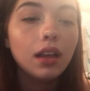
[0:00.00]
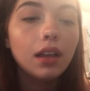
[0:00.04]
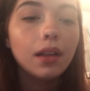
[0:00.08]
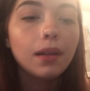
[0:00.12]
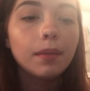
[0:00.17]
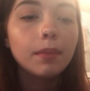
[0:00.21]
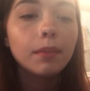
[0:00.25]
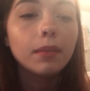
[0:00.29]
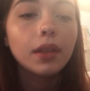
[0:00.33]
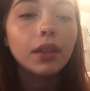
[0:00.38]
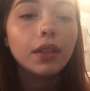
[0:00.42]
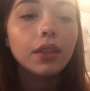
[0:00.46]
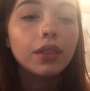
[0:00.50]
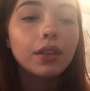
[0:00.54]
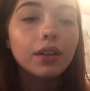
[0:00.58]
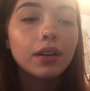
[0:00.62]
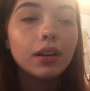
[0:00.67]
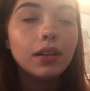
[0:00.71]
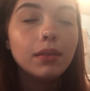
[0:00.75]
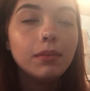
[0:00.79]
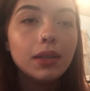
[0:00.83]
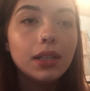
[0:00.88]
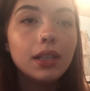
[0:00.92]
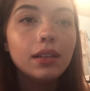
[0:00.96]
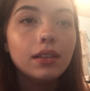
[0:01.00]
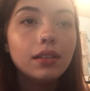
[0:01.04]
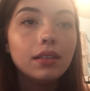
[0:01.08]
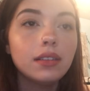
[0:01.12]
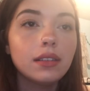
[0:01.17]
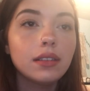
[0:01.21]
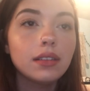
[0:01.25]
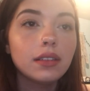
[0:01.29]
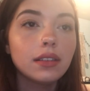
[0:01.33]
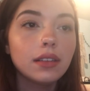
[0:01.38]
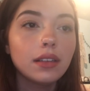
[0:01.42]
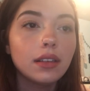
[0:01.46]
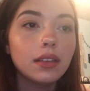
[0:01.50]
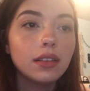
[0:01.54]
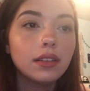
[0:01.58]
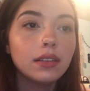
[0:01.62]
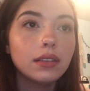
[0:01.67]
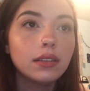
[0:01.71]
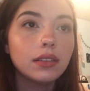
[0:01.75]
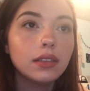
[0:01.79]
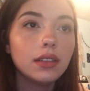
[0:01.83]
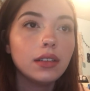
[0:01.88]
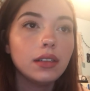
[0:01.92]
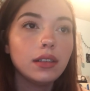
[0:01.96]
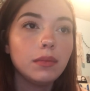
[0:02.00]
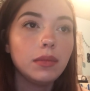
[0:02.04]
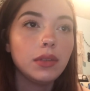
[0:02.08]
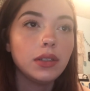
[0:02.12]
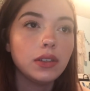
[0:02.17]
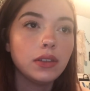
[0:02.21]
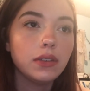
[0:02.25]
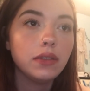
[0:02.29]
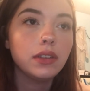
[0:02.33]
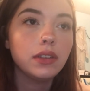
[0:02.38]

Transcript: um 30 minutes until the music